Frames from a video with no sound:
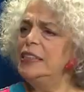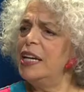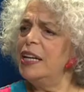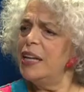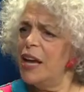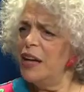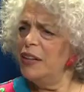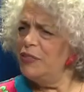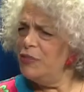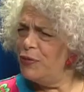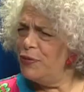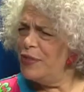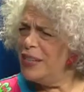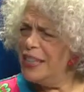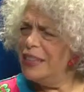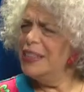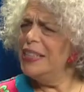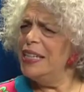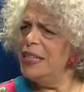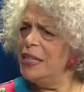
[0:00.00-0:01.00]
it
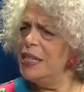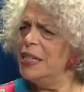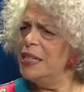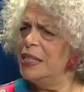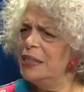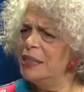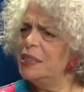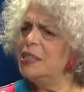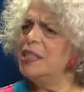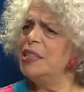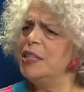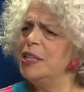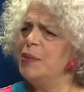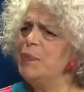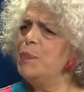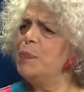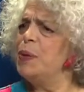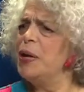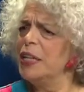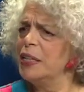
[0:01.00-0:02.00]
really is an
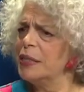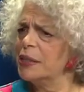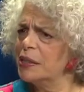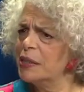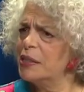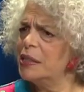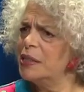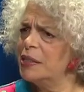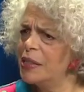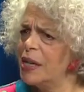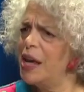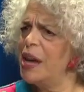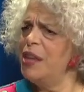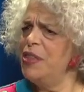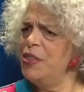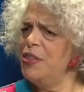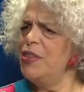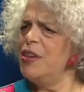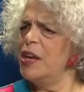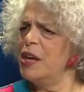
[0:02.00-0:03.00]
impulse, I
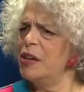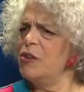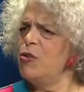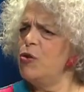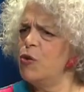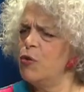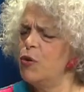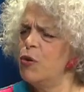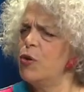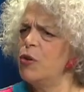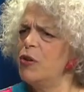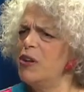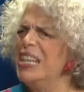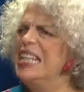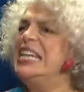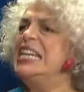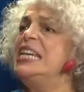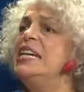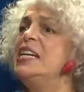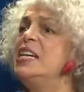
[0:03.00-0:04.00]
think, or a
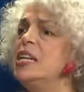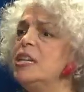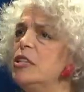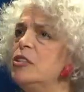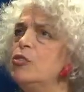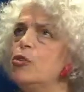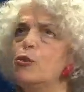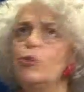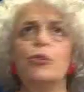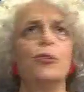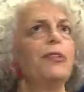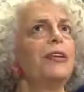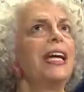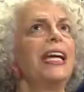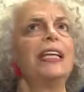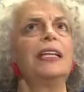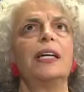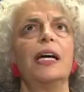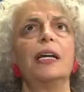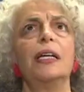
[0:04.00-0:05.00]
need, or
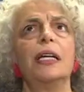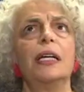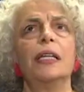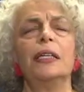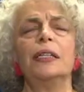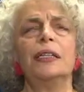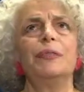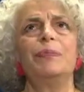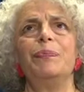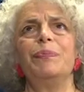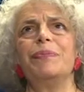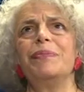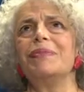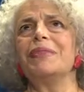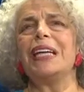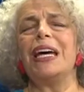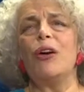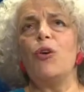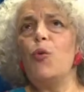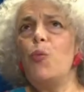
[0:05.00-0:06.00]
a
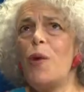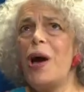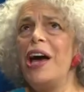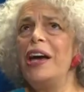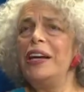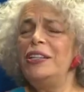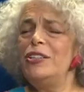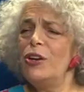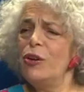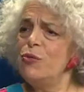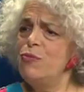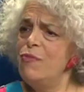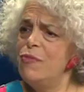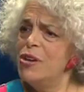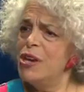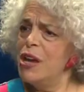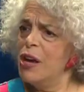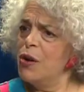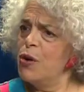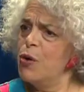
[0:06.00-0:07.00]
Oh, I
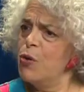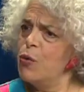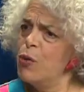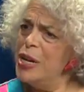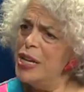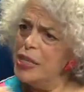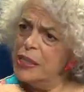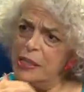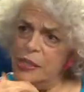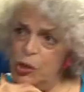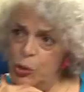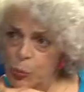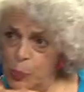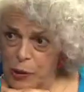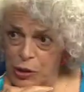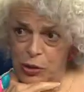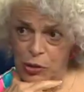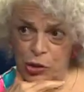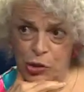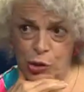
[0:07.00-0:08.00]
don't know. It's
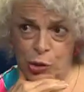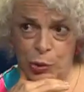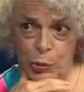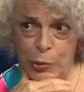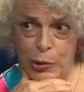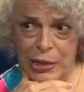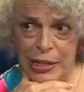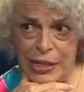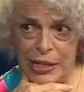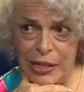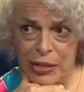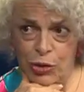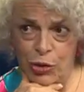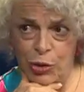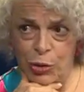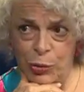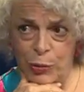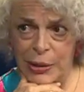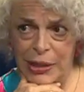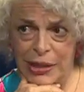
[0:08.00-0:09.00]
spiritual,
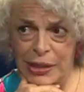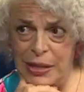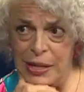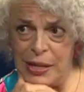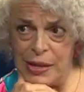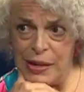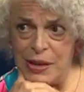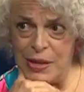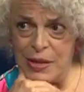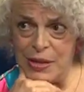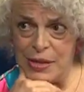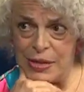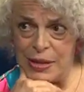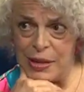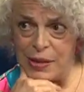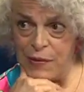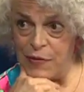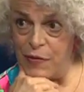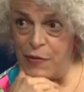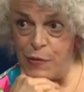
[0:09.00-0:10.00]
actually, I
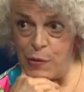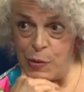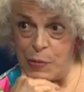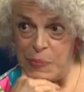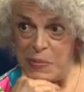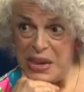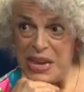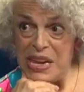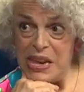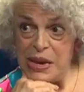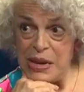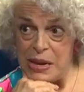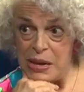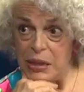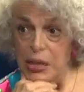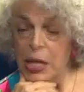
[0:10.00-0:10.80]
think, for me.